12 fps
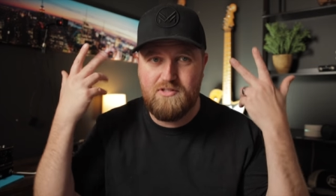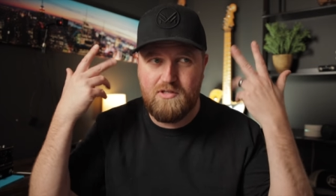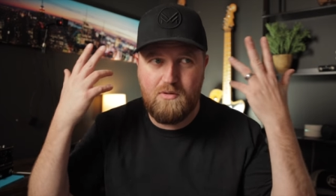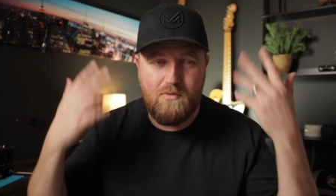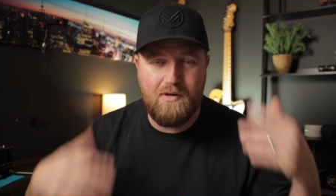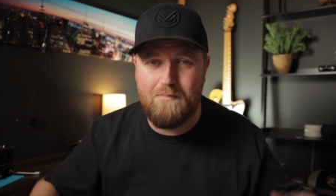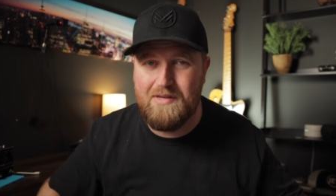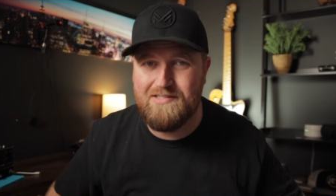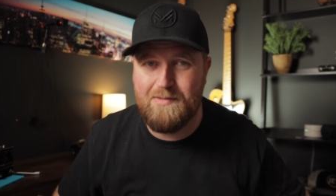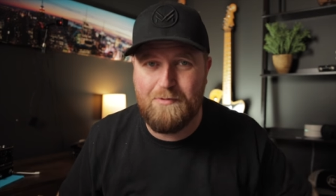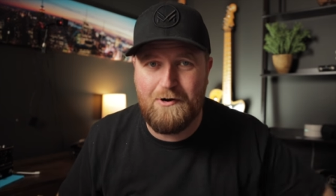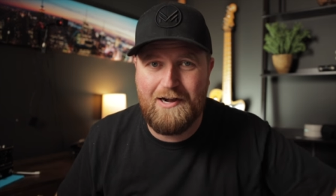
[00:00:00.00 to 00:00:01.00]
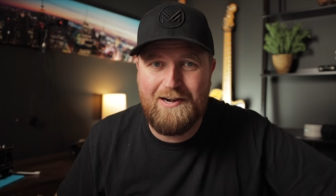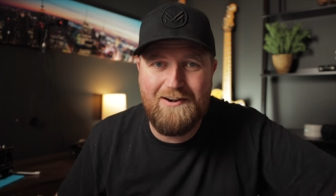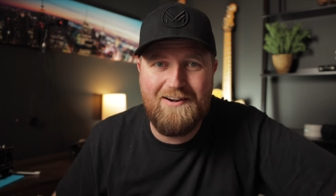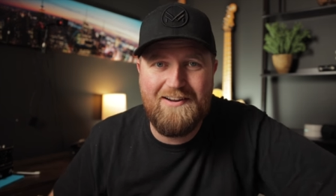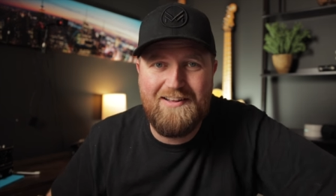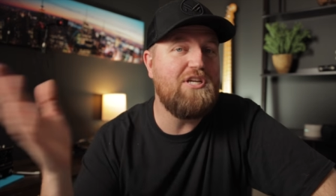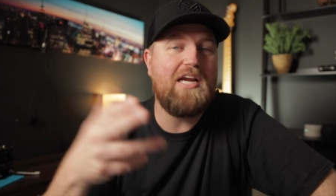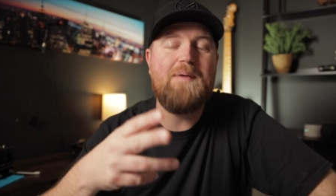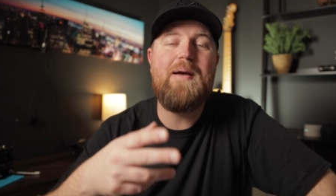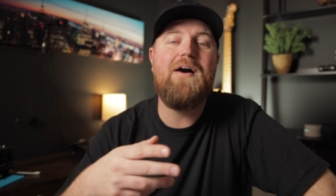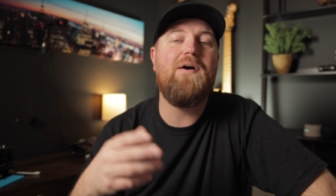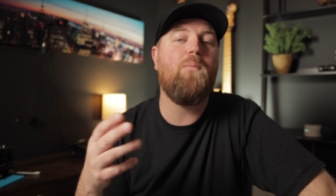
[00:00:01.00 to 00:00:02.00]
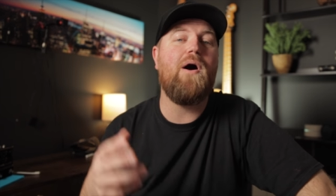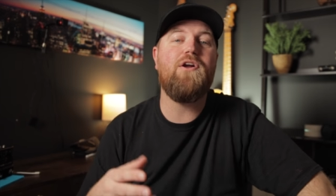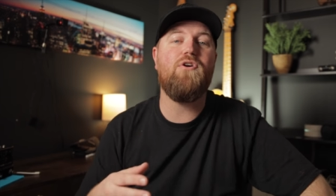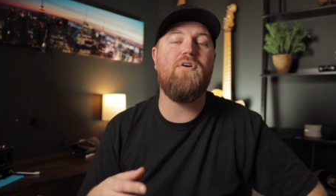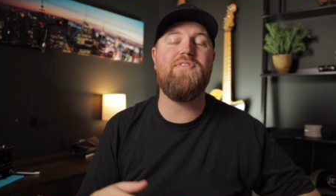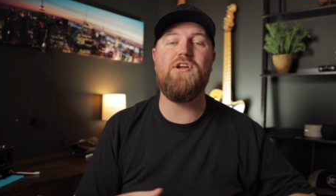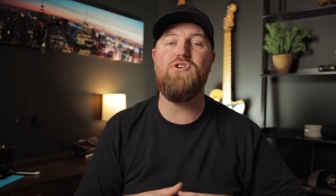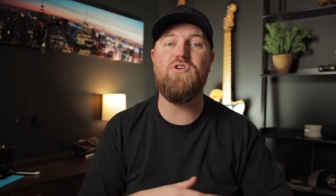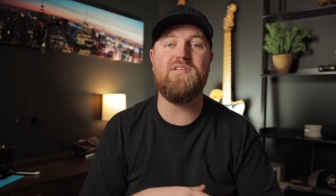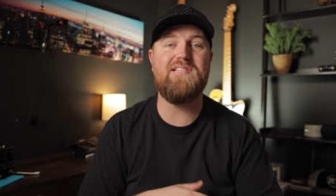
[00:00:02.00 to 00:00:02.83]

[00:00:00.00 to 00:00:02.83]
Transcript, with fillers: us who don't wanna mess up our hair. Go check them out, and while you're over there, you can